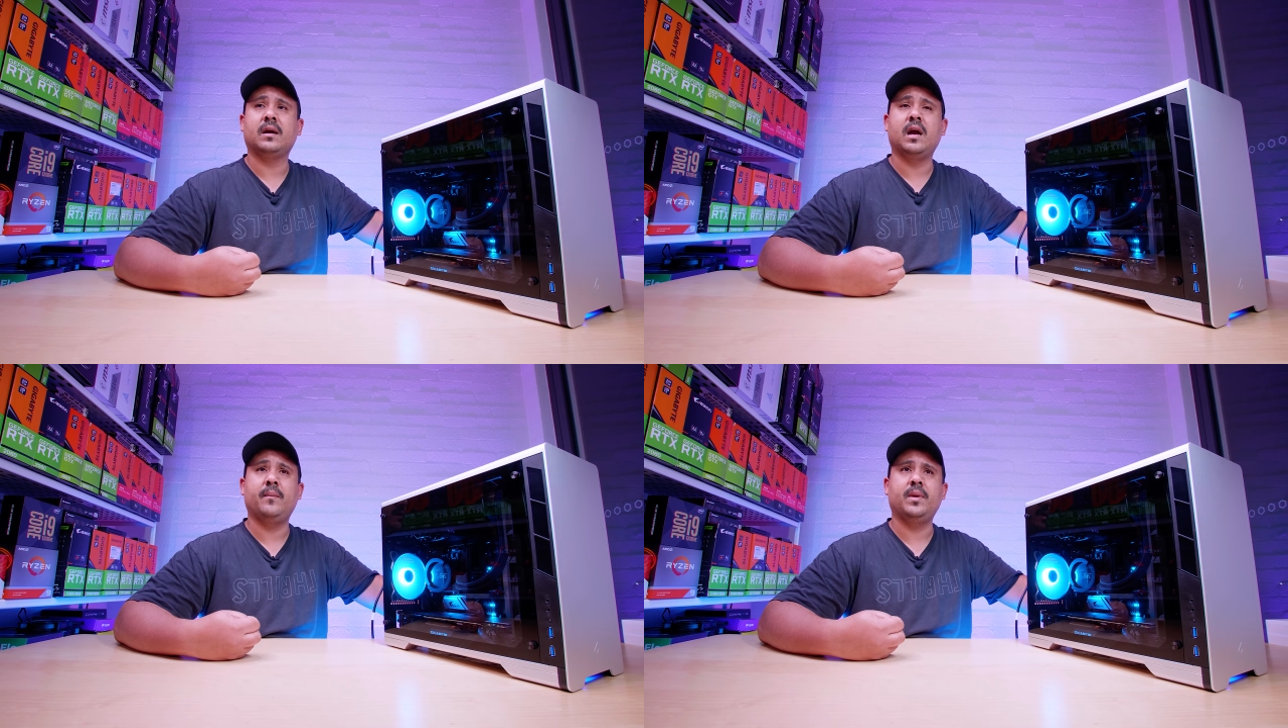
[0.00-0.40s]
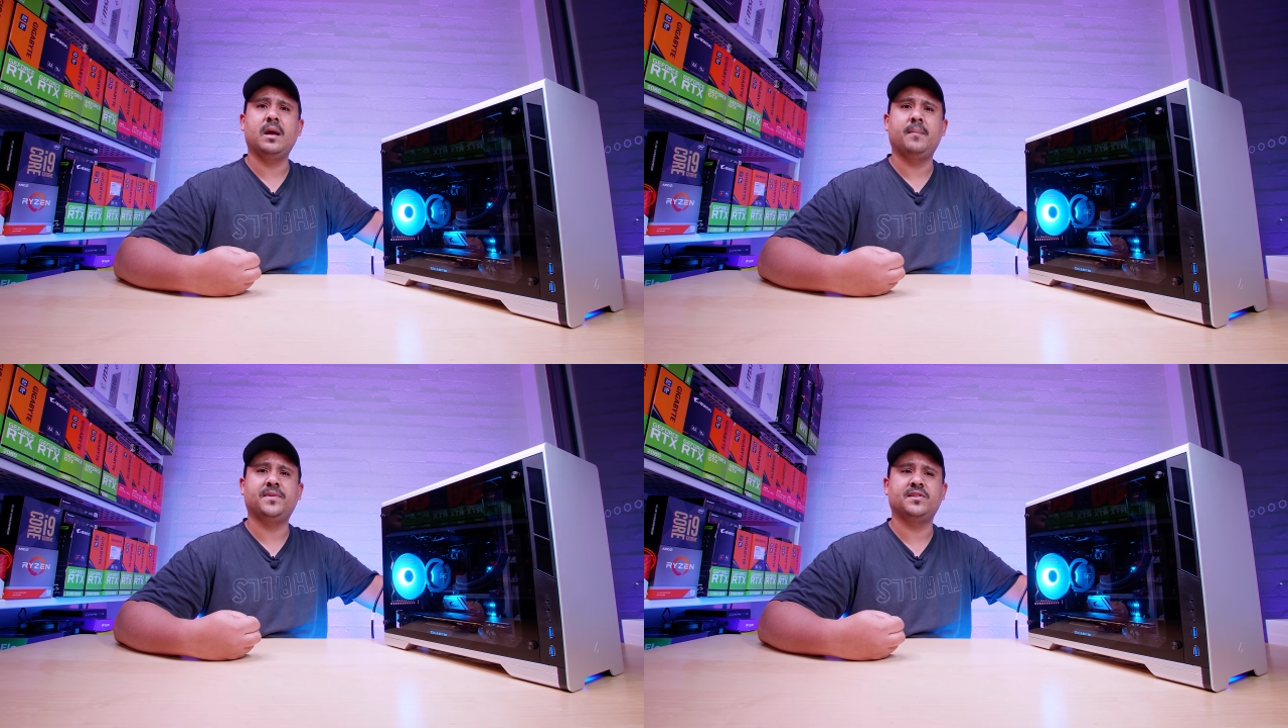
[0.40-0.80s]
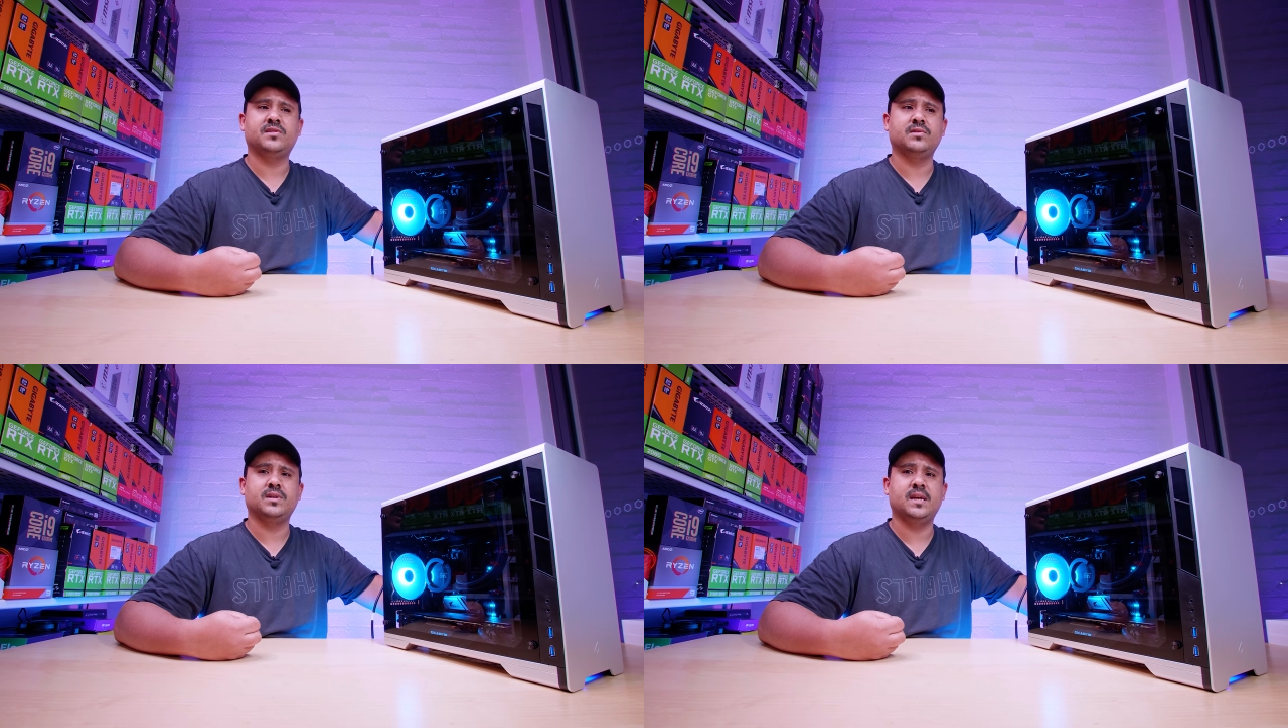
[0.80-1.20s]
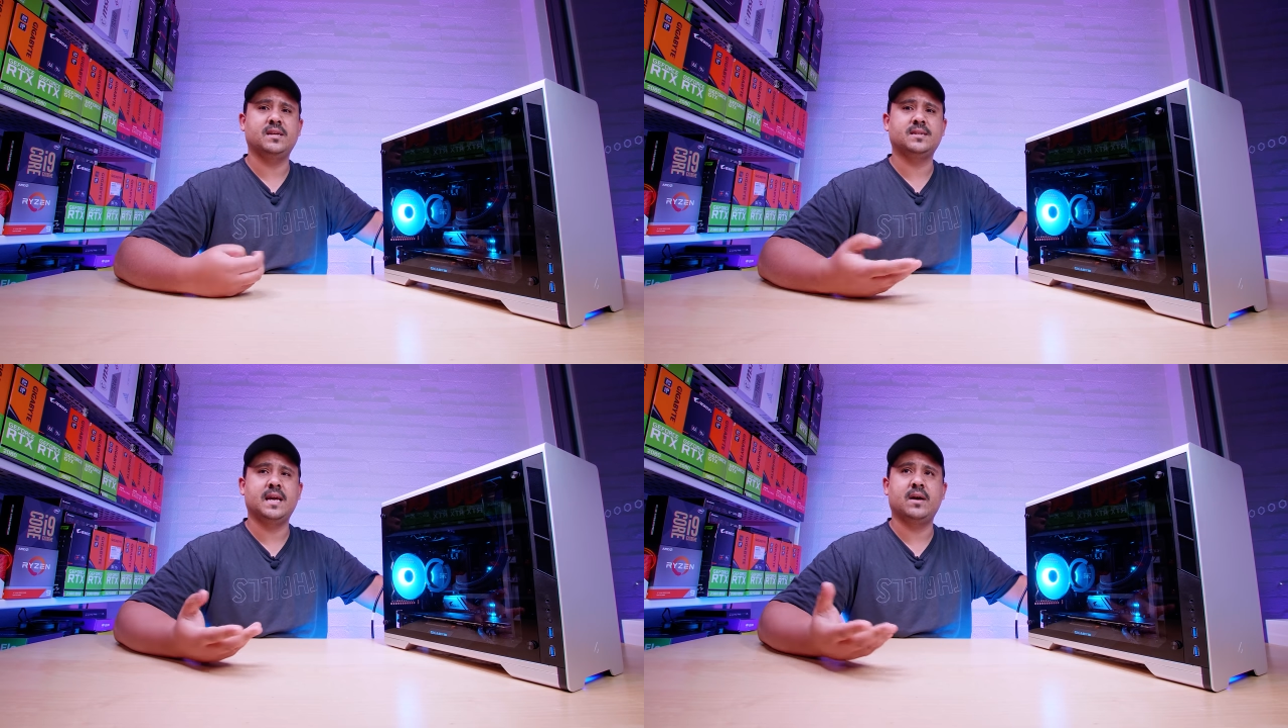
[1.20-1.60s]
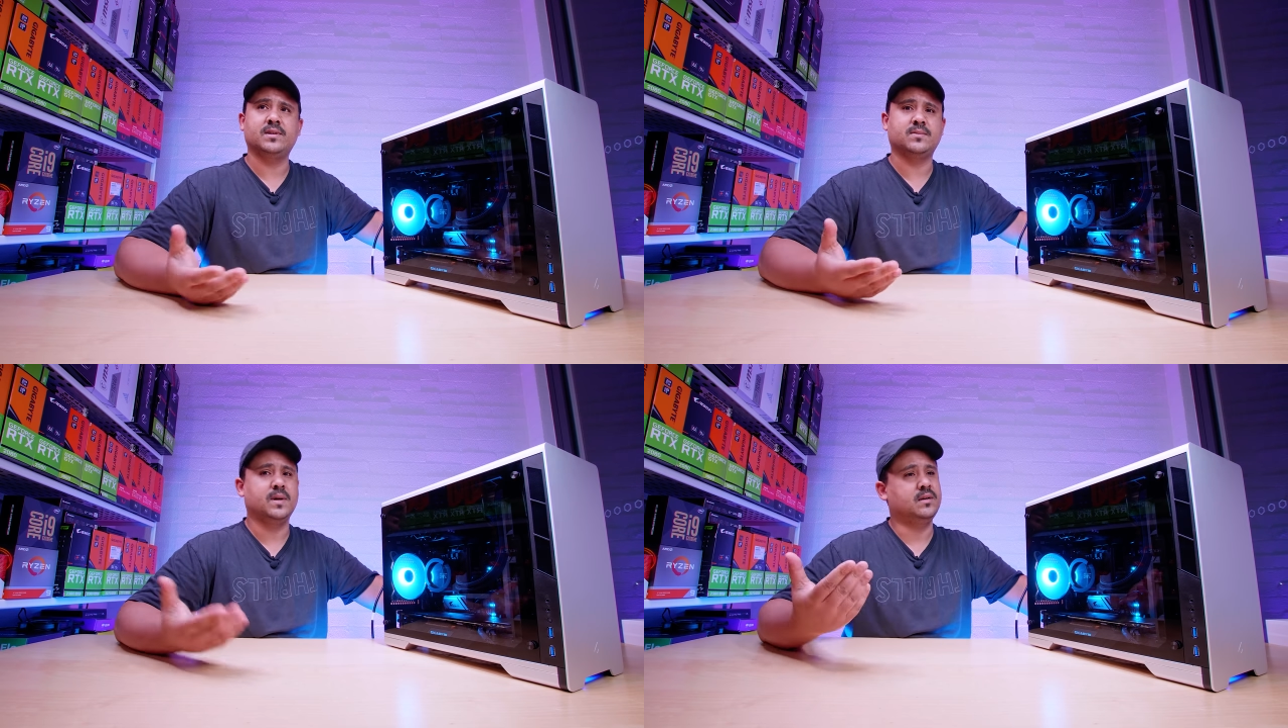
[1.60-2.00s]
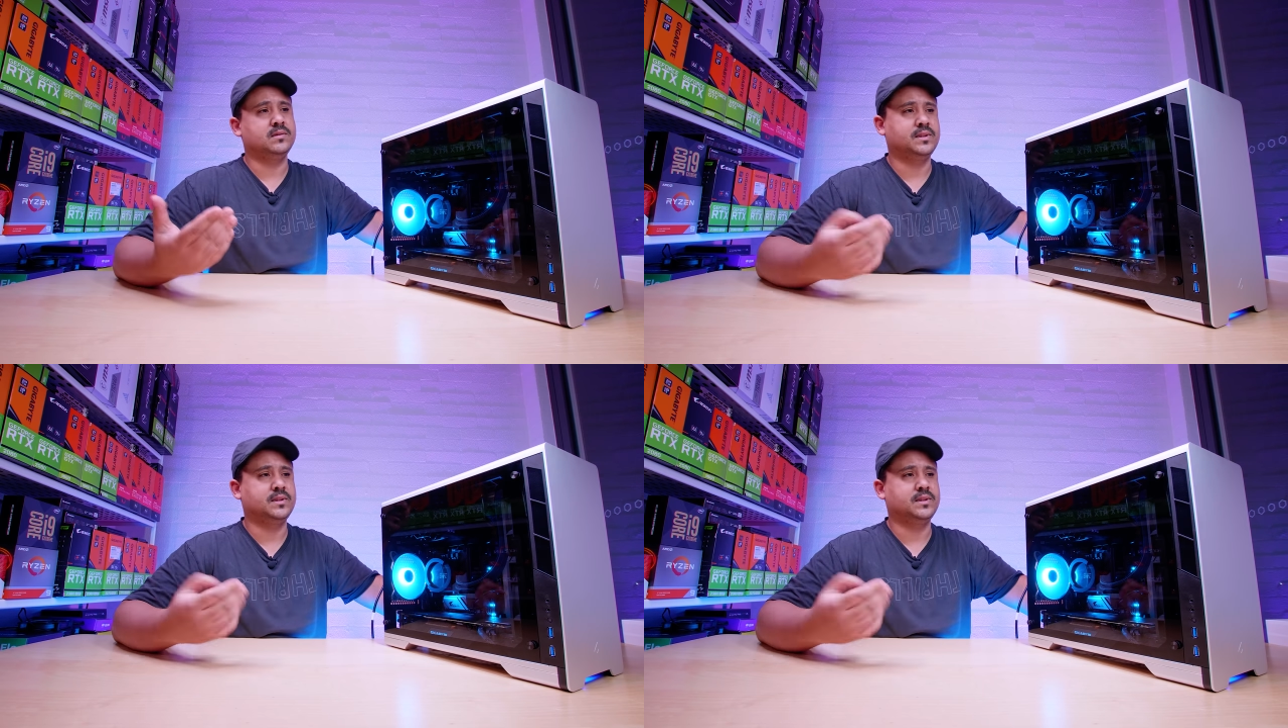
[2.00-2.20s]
coming up to 2 years now as well.